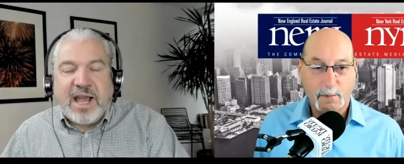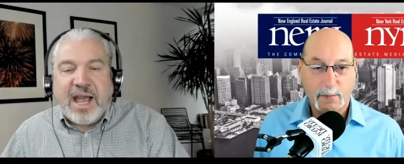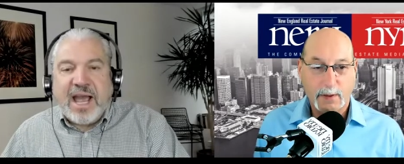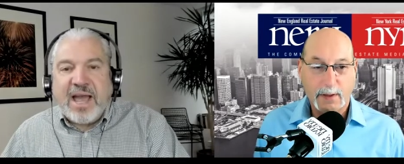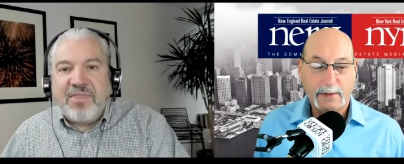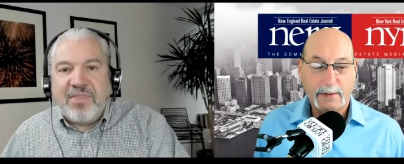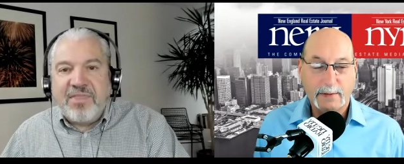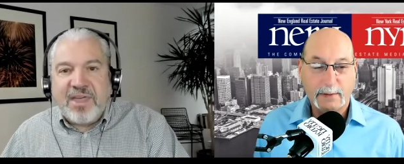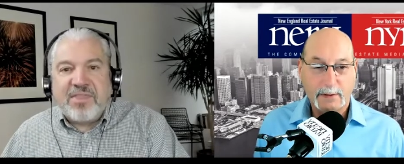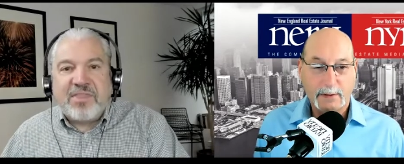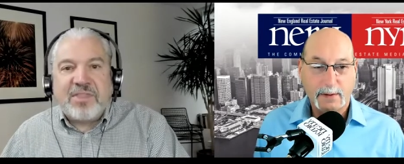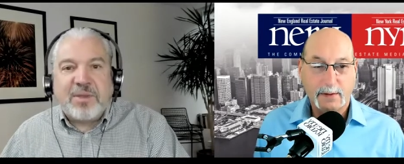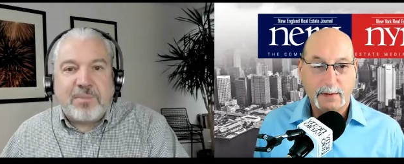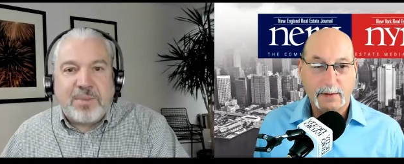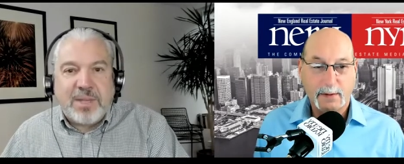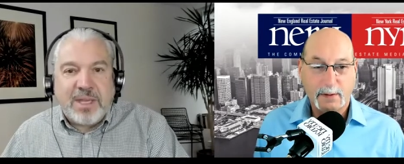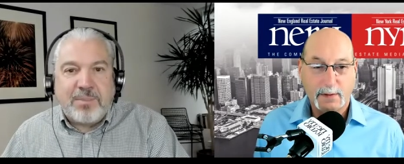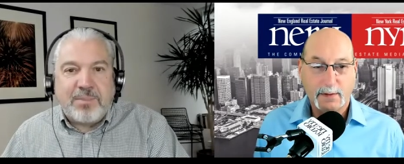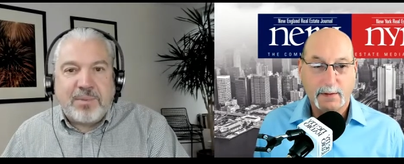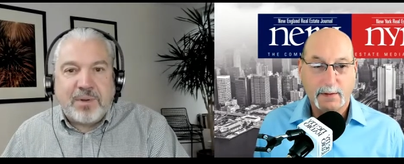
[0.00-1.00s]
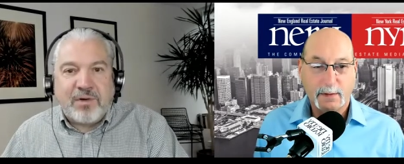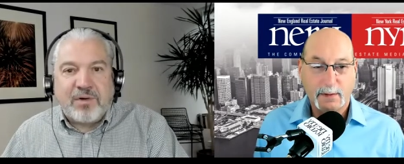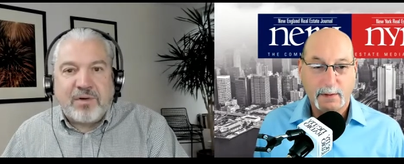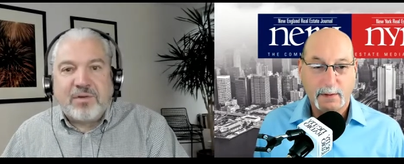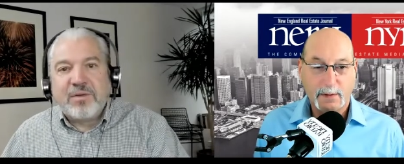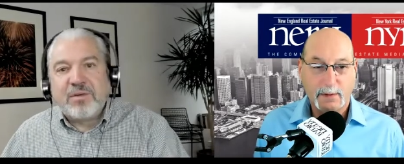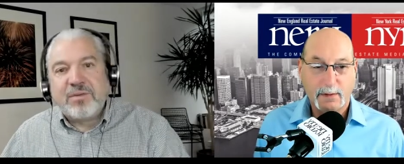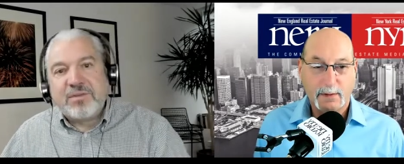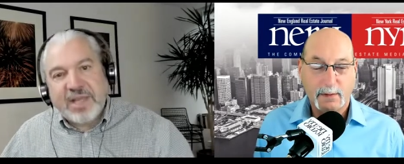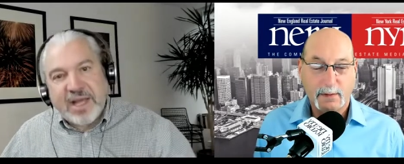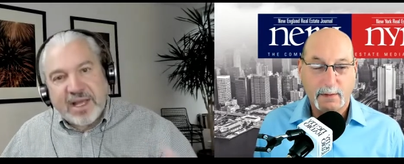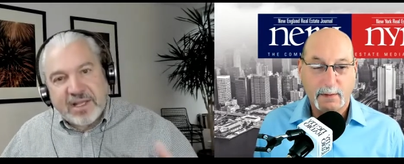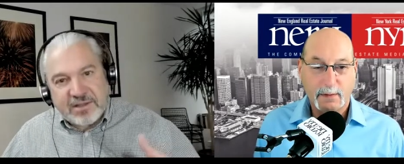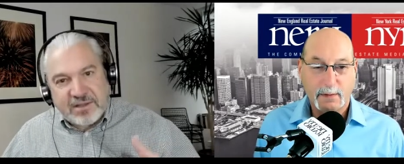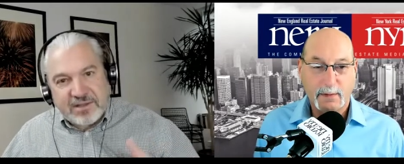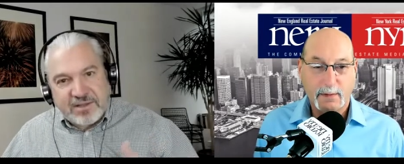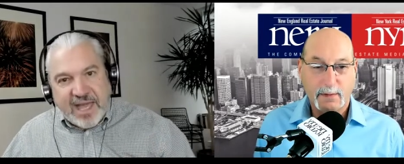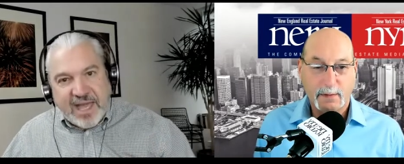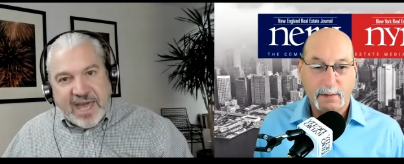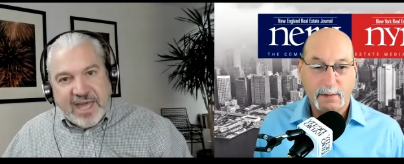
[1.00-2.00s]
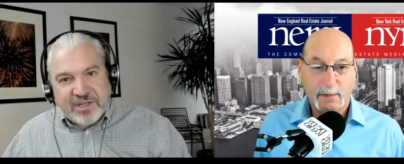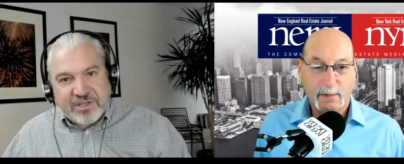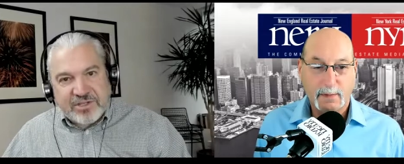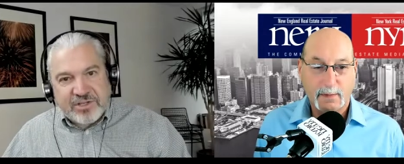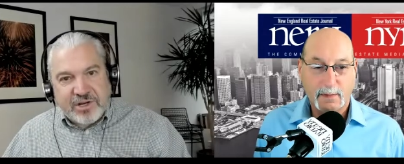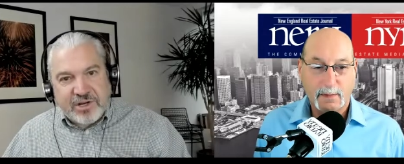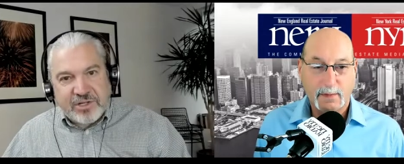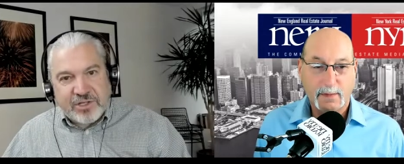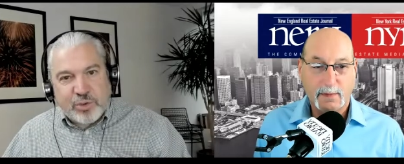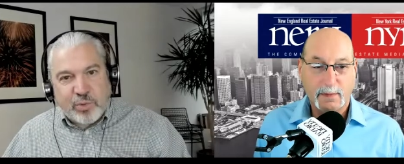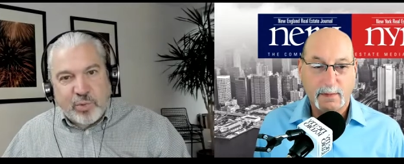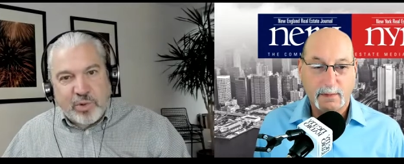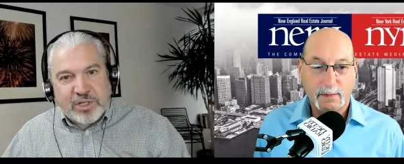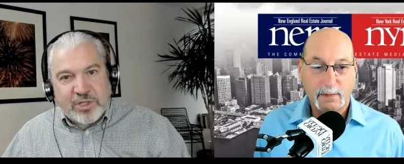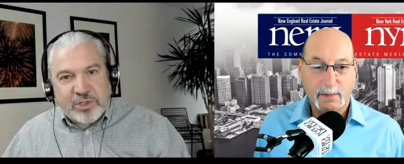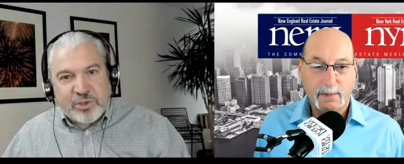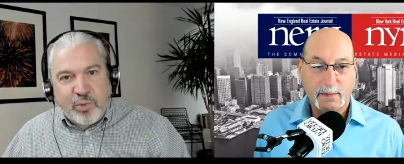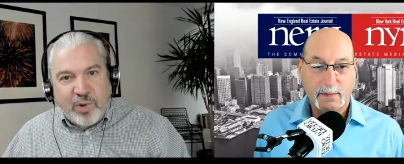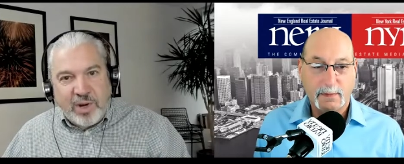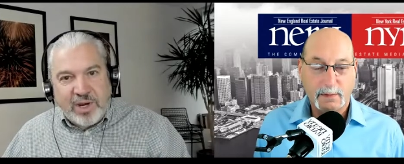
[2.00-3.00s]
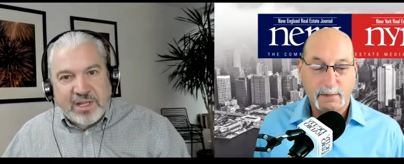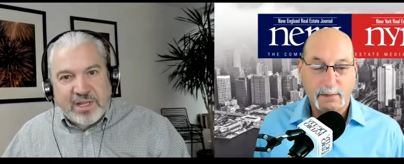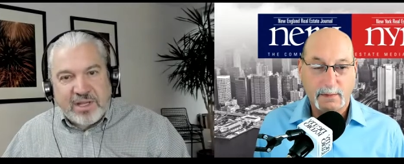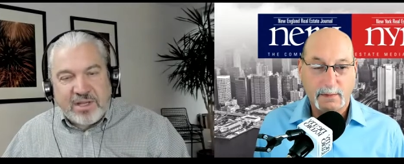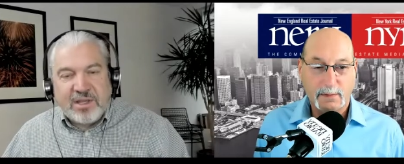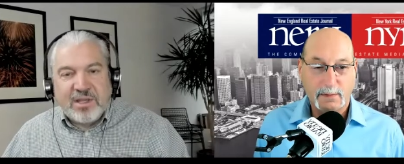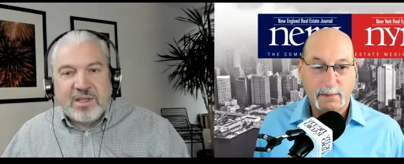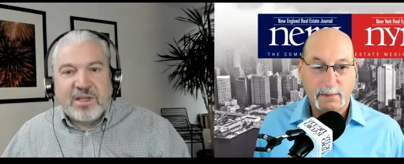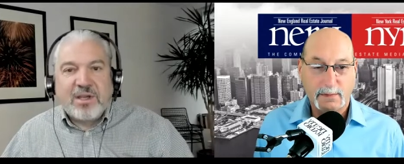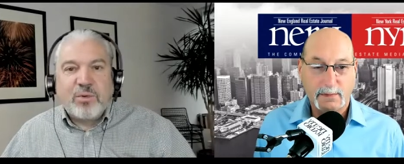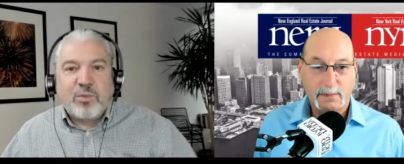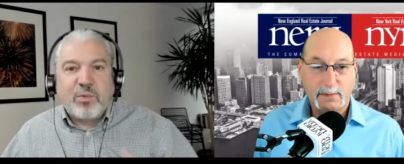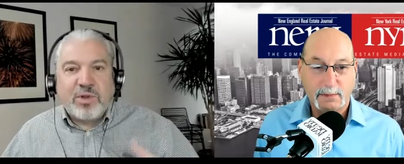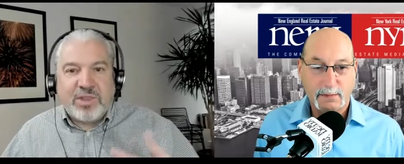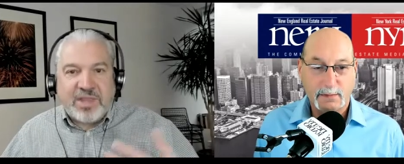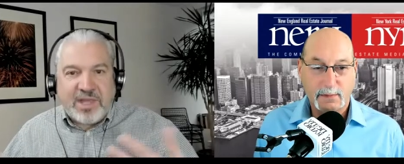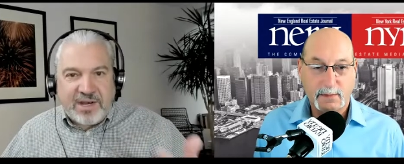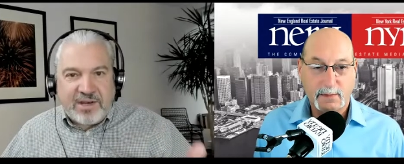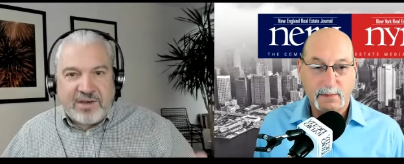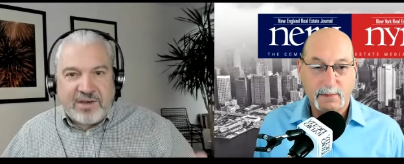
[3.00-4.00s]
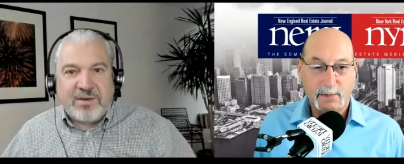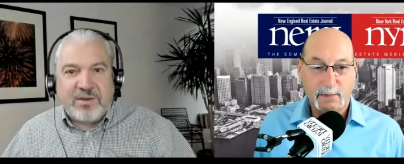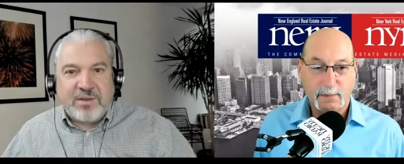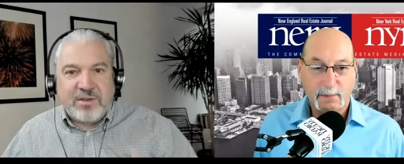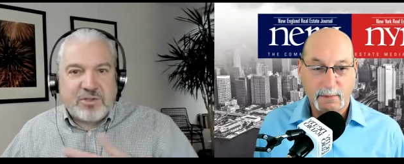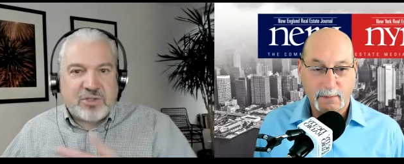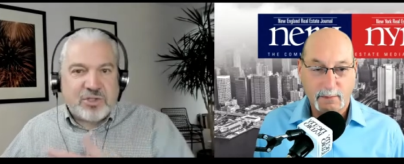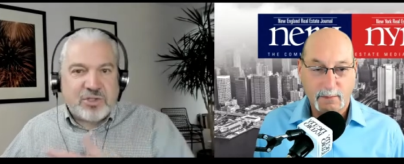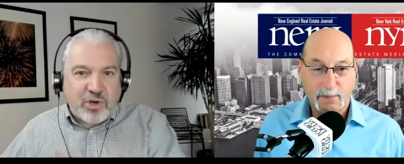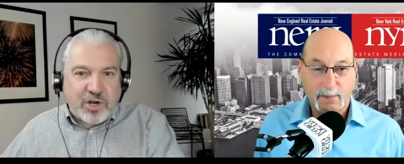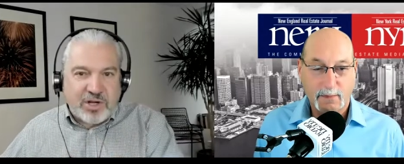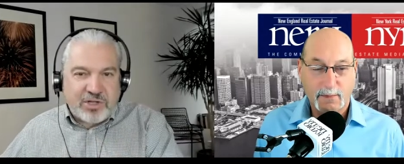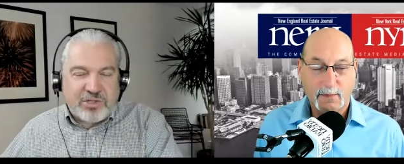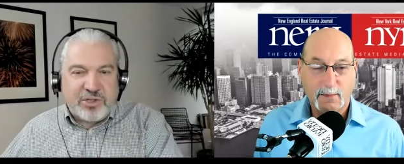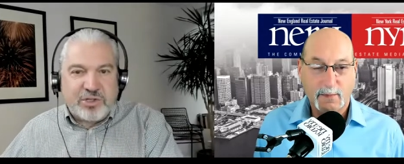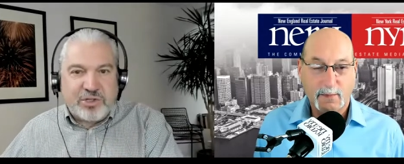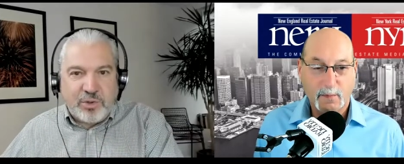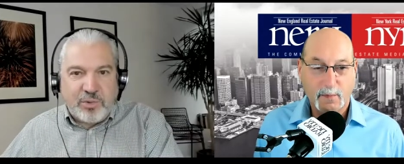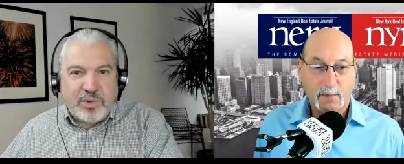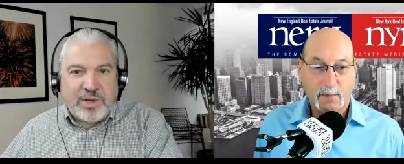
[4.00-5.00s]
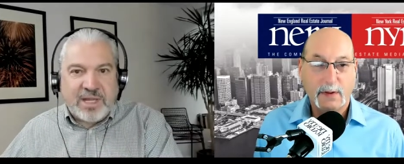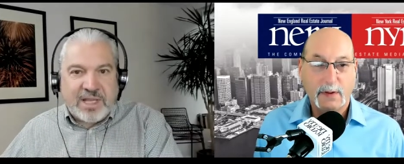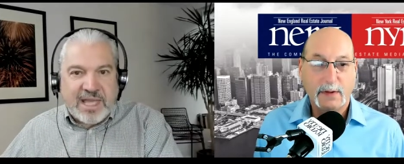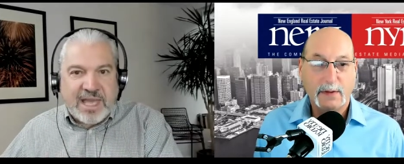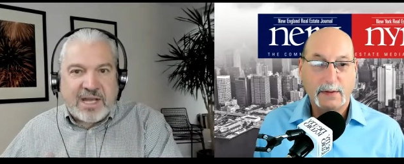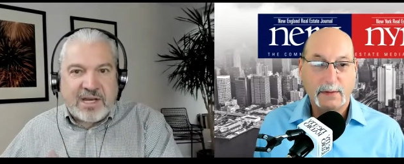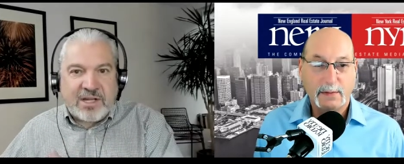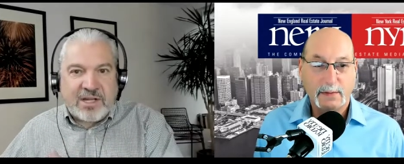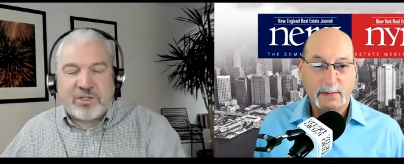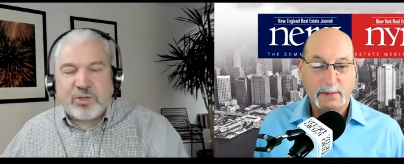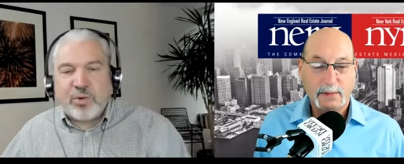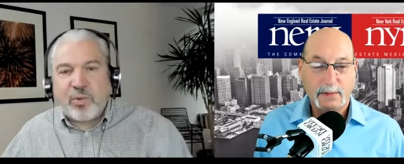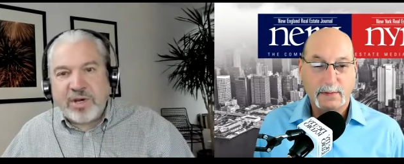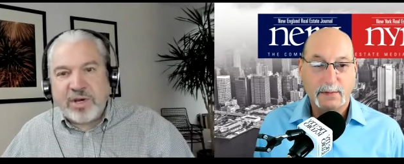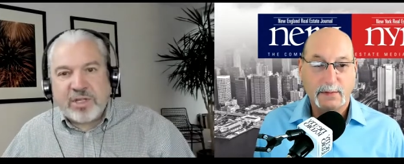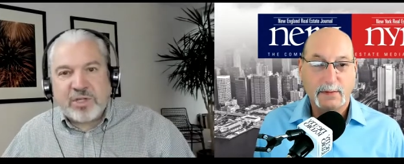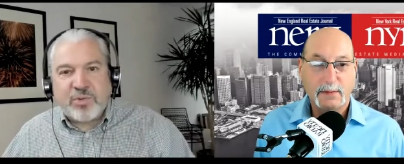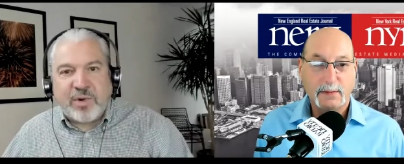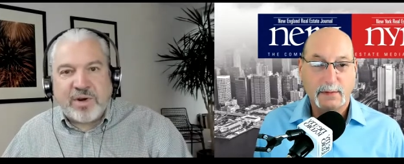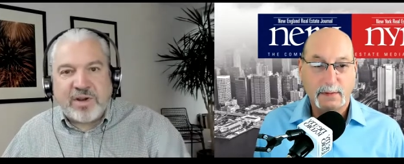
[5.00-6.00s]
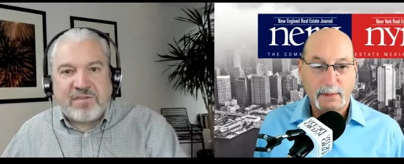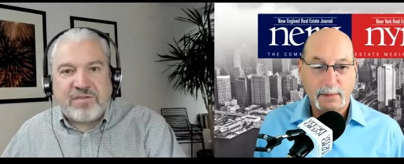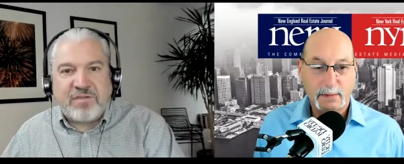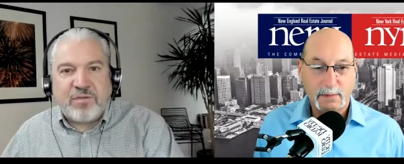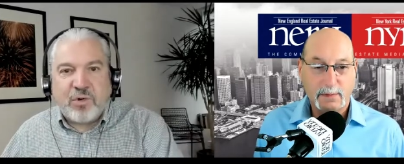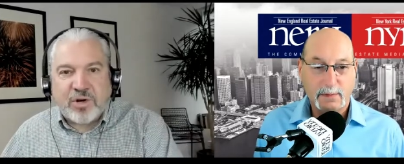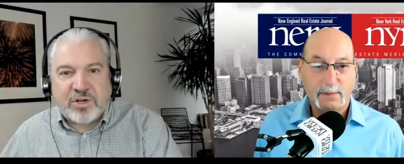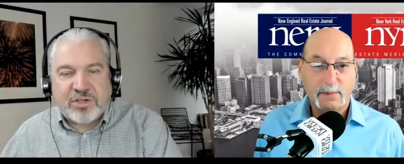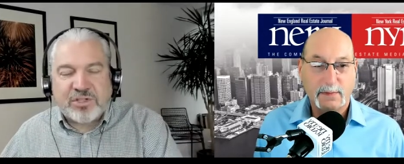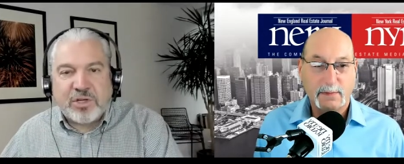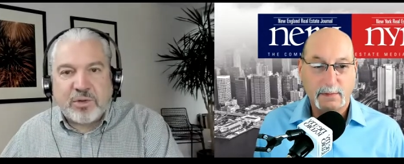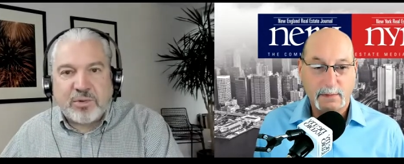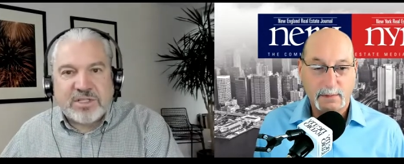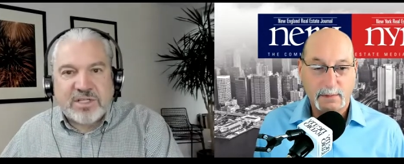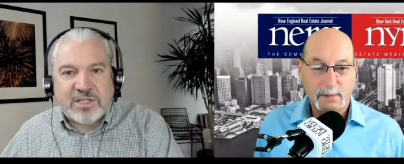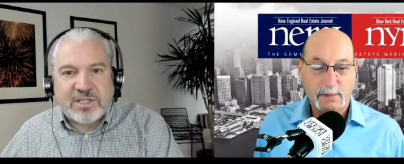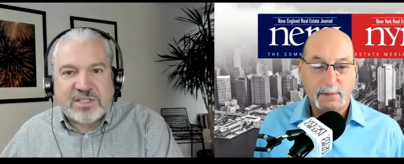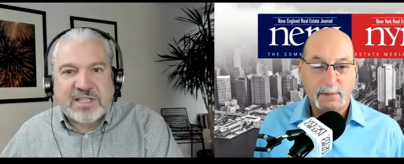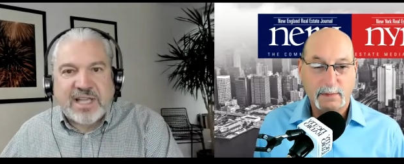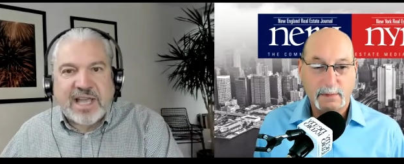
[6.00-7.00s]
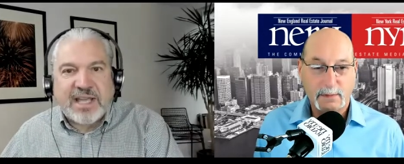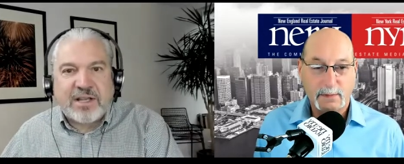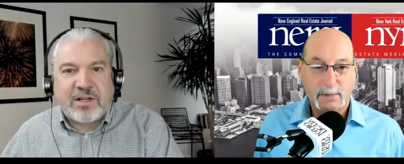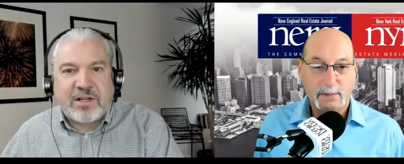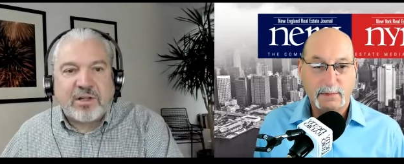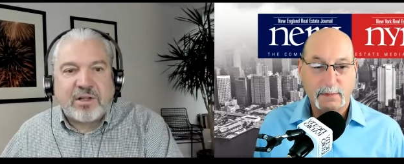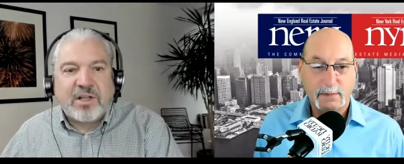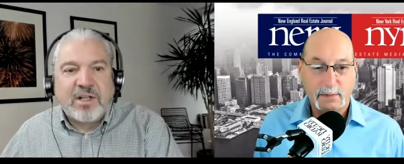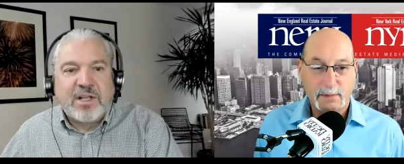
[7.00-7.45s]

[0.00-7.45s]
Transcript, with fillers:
Speaker 1: And then the people that had it done in 2020 will then start to do it again in 2024. So it's a cycle.